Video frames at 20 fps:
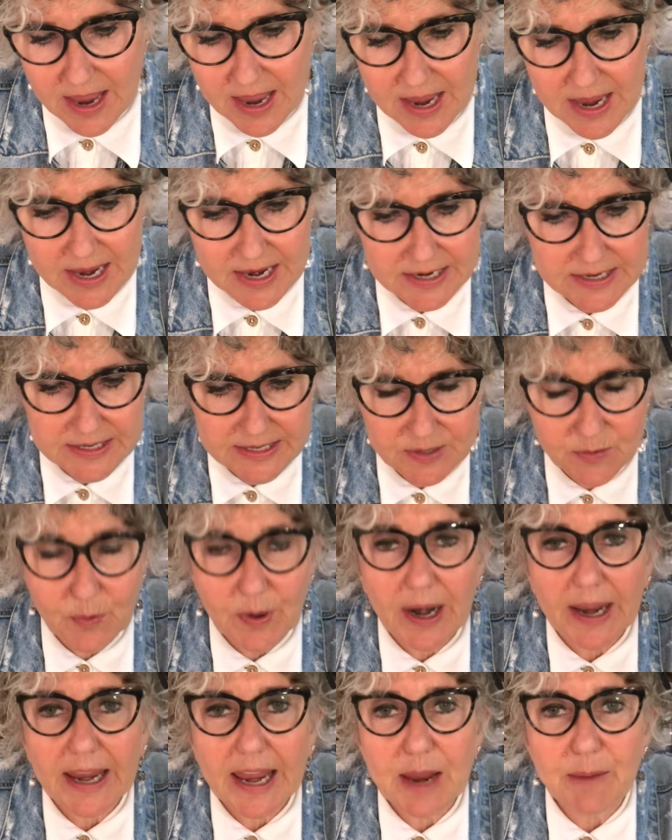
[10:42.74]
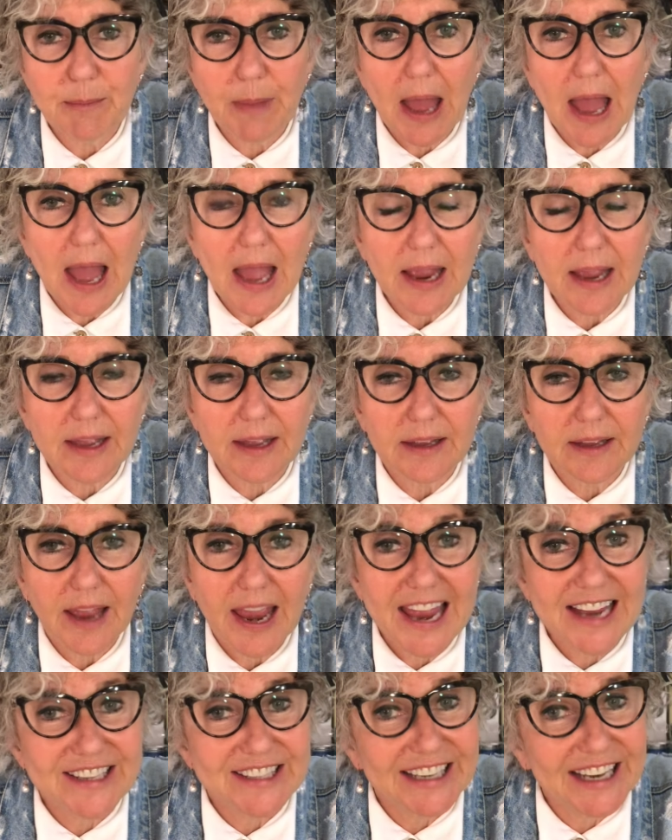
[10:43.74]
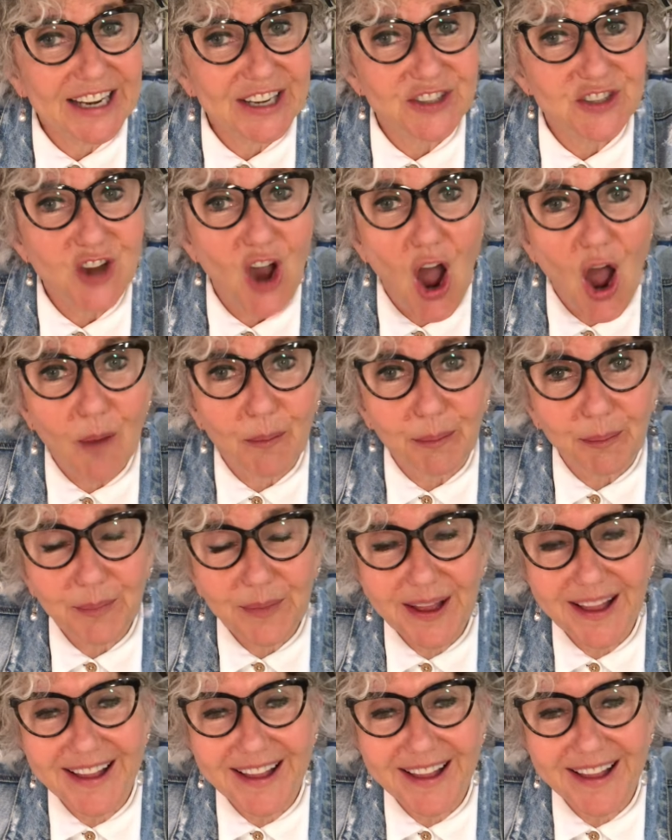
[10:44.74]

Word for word: And when I came back, I had to get a job.